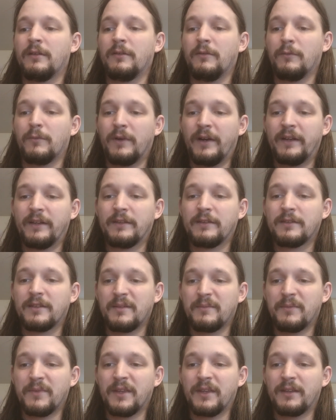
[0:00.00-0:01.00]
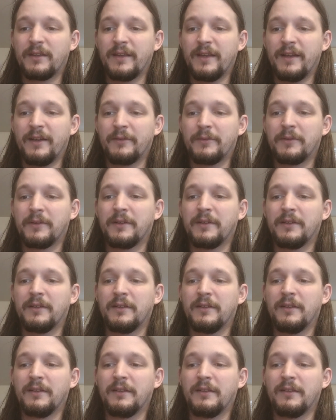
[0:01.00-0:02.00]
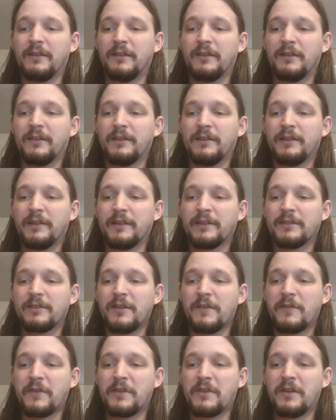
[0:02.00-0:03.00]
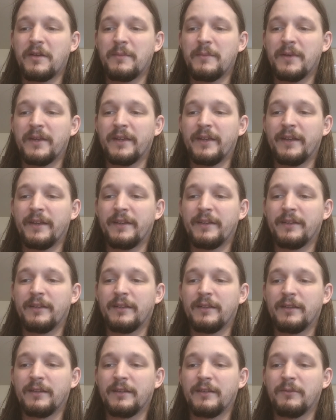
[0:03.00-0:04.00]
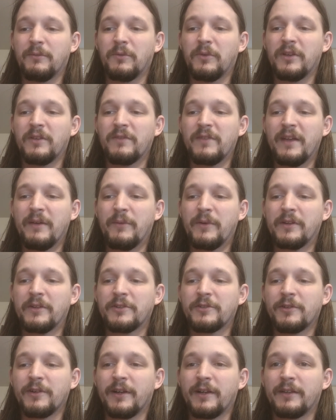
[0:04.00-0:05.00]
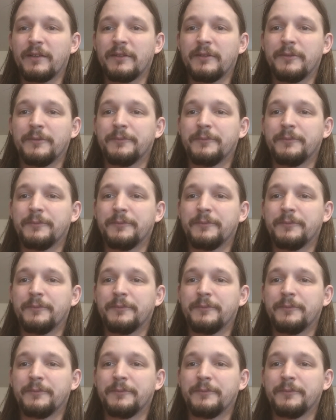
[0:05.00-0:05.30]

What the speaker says: Write something down, less off the top of my head. We'll give that one a try.